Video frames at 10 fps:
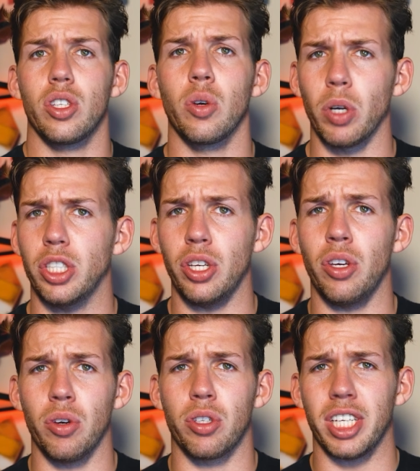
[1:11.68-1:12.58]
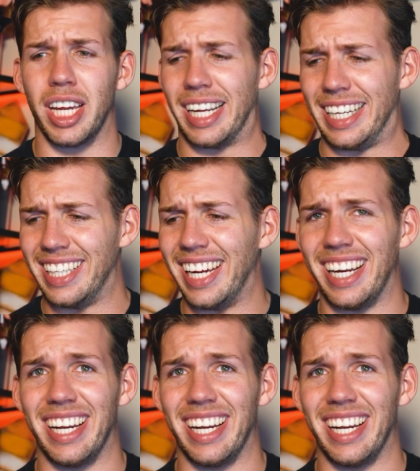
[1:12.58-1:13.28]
So what do you use to get a clean,